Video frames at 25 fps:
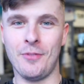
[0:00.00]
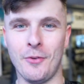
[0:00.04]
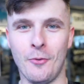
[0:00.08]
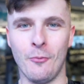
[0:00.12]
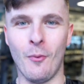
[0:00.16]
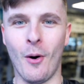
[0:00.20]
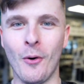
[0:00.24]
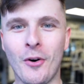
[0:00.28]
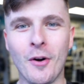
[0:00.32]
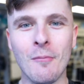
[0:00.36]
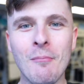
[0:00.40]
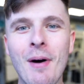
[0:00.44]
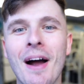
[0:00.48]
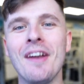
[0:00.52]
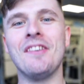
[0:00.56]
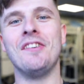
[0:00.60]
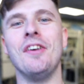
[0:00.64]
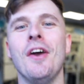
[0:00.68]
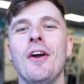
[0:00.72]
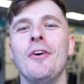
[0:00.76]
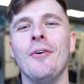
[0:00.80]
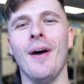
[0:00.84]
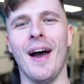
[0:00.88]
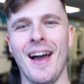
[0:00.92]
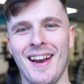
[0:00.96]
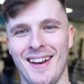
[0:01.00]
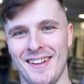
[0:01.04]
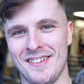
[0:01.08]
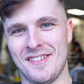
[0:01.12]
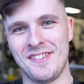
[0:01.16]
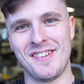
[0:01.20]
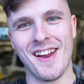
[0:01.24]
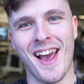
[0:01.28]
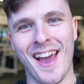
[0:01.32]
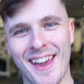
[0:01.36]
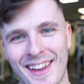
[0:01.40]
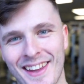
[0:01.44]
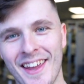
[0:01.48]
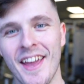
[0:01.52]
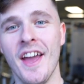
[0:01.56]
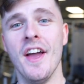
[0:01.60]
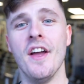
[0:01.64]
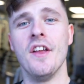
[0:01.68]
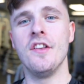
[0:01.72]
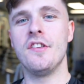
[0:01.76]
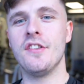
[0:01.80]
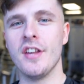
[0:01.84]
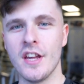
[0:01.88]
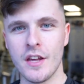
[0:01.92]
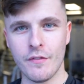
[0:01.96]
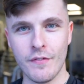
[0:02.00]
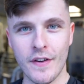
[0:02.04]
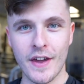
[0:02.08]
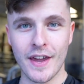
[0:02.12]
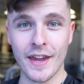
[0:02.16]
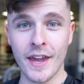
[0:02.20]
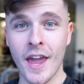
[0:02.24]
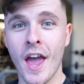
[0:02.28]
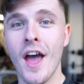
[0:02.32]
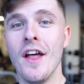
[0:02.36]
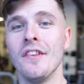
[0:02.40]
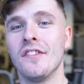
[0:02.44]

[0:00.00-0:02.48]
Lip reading: Welcome back to LSJ TV.